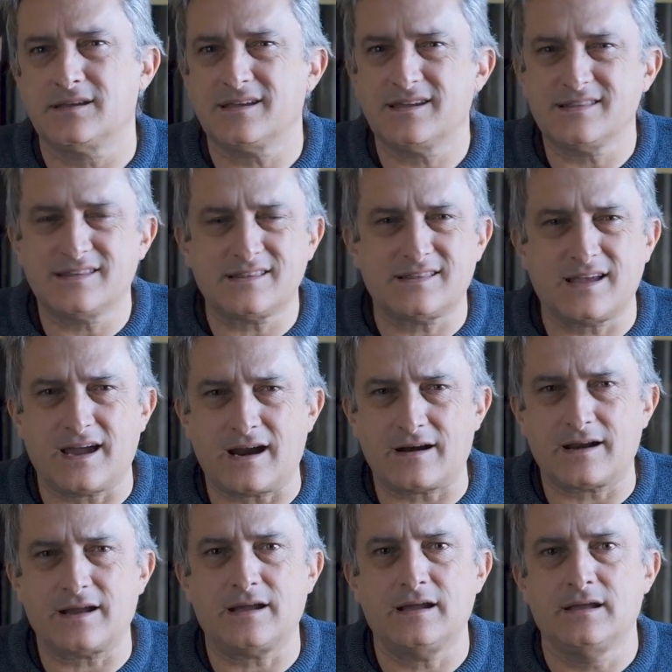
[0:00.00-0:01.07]
in that
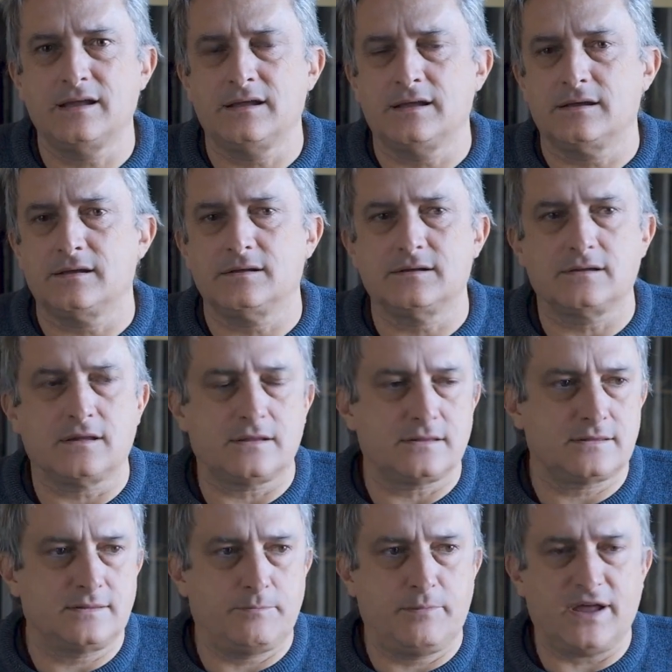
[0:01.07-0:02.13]
area
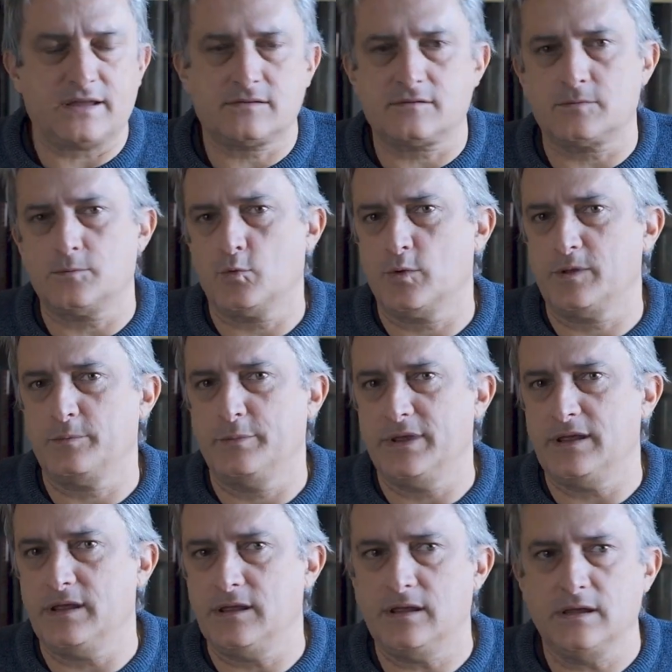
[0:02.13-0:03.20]
the backdrop will
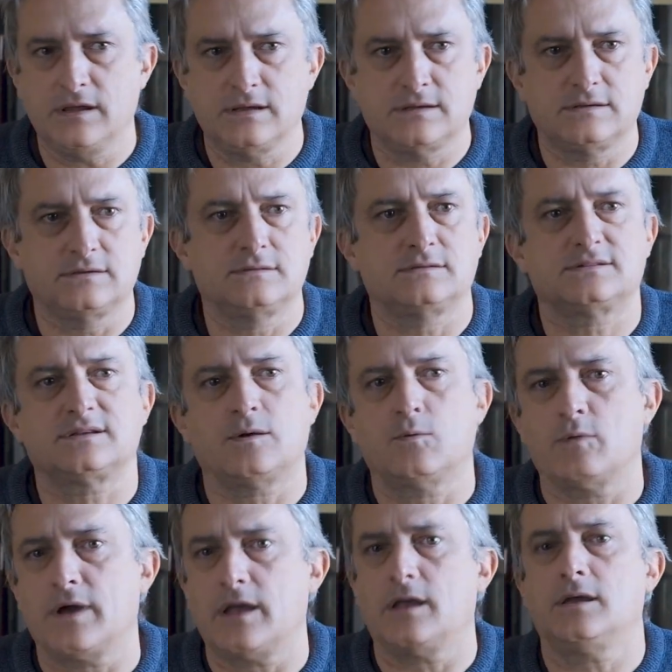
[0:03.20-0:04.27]
be
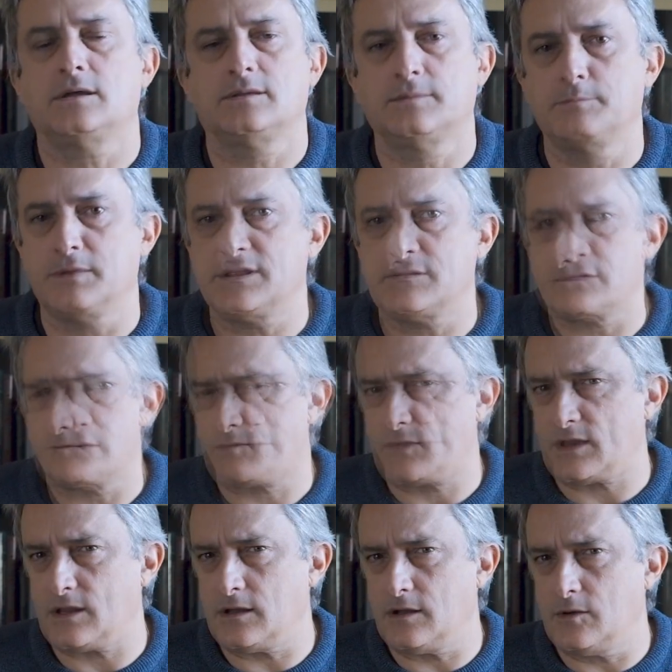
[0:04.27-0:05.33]
somewhere in the middle of
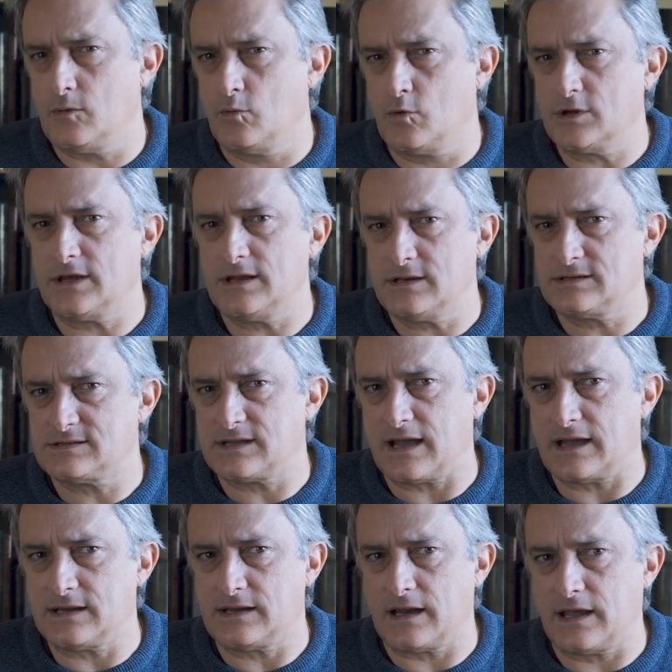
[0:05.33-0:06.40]
the room. What I
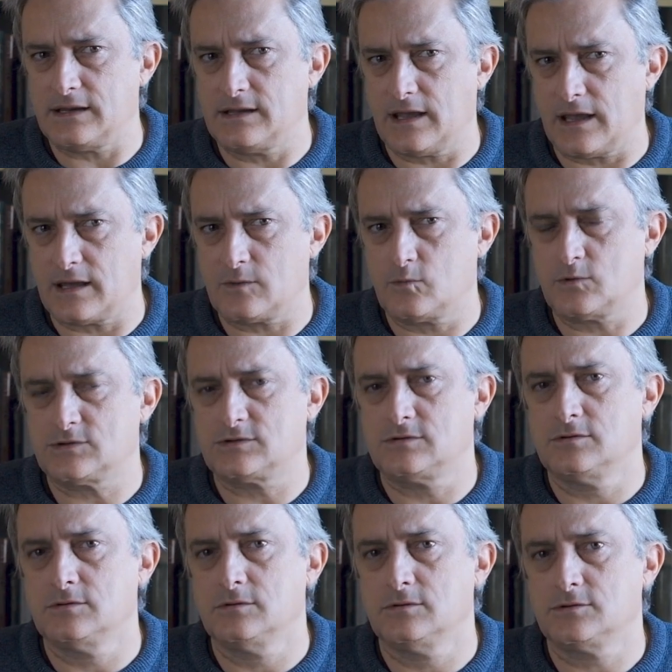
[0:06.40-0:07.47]
decided at the end was
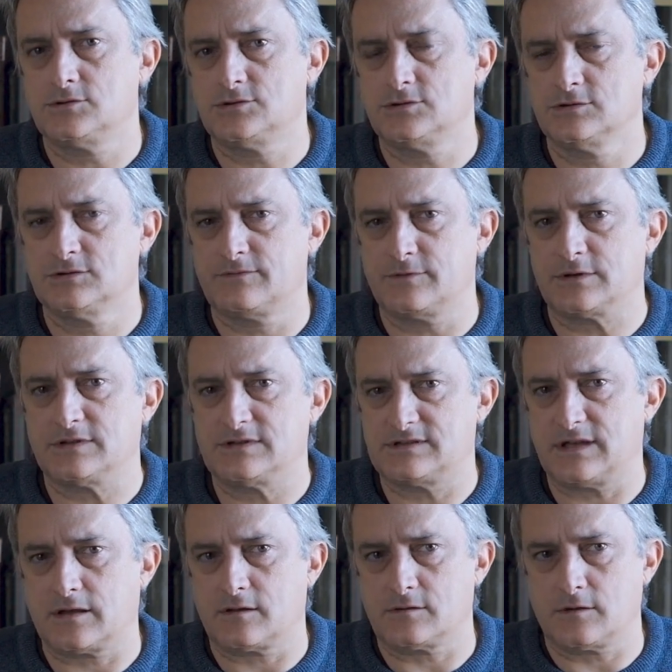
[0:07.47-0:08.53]
to choose for the
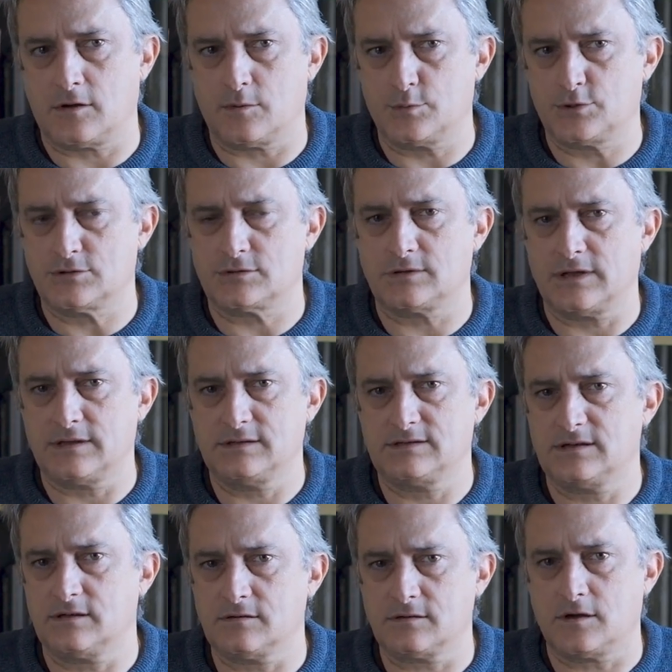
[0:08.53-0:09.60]
second option, and the
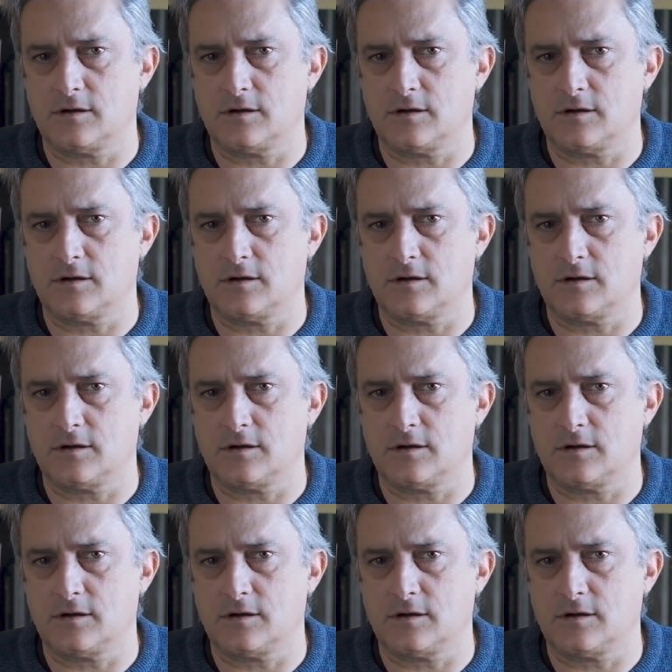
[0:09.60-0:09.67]
second